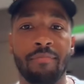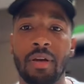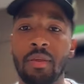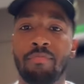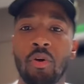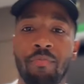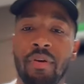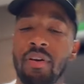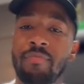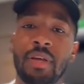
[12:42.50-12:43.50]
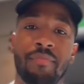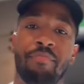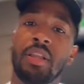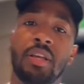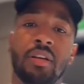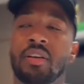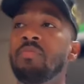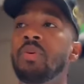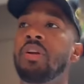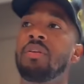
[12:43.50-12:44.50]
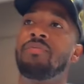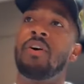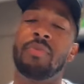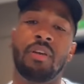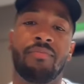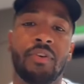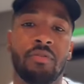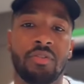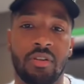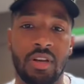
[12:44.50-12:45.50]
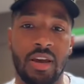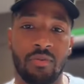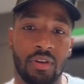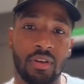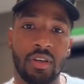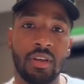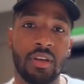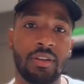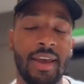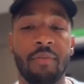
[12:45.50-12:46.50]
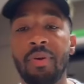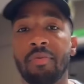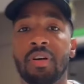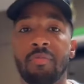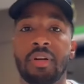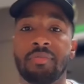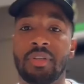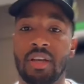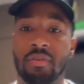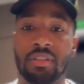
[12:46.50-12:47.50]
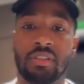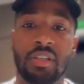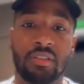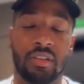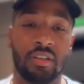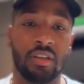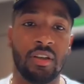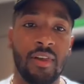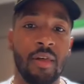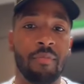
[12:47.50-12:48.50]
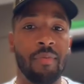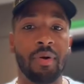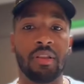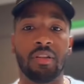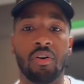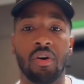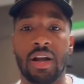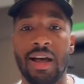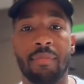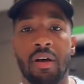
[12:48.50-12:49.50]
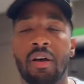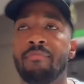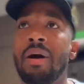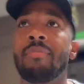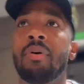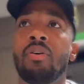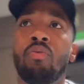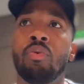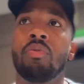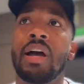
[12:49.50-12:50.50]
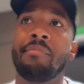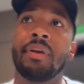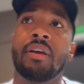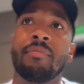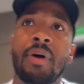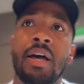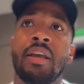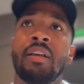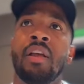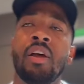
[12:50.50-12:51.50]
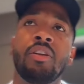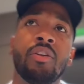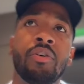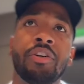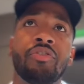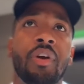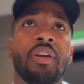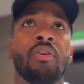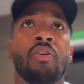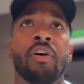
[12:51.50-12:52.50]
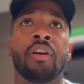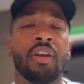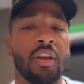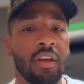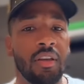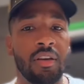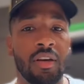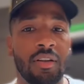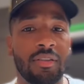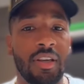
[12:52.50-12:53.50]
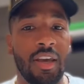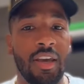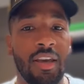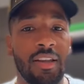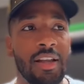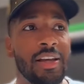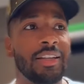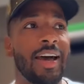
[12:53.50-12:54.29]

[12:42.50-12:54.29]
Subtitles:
My brother Blue Pill, he been a pillar in the community, 4 million views on that one. Now people coming up to him consistently. My brother Baba Haru, Kame Kamane, Lloyd Strayhorn. You know what I'm saying?